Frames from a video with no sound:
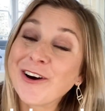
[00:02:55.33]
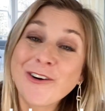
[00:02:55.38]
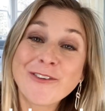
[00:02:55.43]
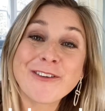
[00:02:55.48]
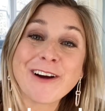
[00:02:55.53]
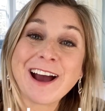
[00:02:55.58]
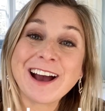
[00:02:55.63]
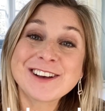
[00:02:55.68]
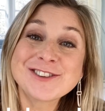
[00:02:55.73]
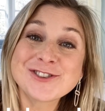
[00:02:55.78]

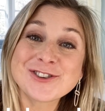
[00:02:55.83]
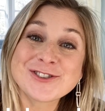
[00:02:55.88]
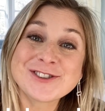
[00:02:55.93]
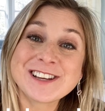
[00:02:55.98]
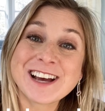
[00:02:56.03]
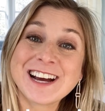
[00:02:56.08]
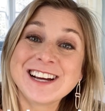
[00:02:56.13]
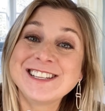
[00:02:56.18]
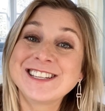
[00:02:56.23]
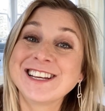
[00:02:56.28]

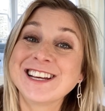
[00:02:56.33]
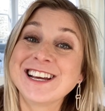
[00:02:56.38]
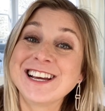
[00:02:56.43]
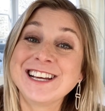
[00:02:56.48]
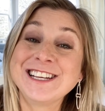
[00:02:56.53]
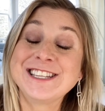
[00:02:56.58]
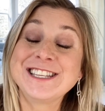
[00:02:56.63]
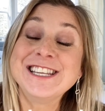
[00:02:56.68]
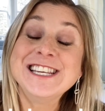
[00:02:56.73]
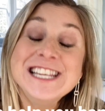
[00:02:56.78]

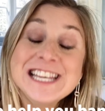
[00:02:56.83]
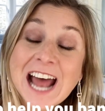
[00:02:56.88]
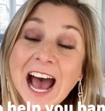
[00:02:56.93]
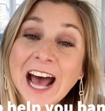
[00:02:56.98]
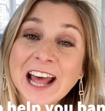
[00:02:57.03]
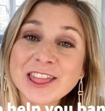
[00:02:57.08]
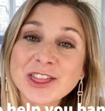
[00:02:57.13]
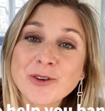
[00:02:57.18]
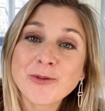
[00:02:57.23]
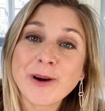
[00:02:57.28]
overexercising is
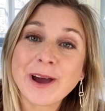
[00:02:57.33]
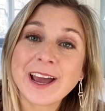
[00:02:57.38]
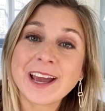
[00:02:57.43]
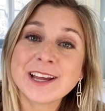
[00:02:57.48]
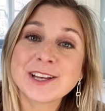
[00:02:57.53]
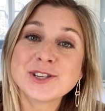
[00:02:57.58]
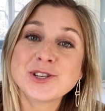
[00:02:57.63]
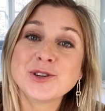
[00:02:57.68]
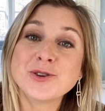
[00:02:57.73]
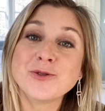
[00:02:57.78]
not the
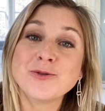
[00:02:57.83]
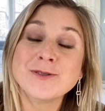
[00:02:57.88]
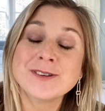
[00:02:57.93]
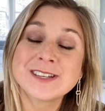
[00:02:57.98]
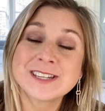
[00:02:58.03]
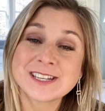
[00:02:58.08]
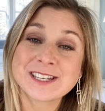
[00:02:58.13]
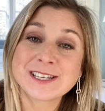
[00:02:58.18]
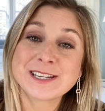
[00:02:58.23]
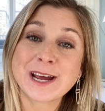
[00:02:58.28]
way to
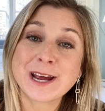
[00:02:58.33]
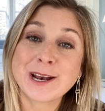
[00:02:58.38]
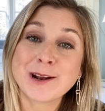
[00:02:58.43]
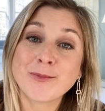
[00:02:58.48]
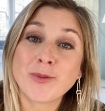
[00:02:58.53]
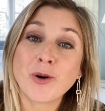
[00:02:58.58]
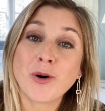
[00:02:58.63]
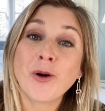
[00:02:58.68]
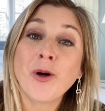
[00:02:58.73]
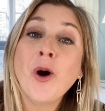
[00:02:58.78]

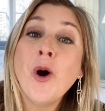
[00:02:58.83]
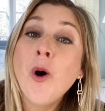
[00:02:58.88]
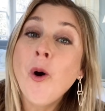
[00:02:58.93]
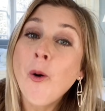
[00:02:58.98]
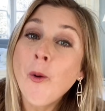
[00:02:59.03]
sustainable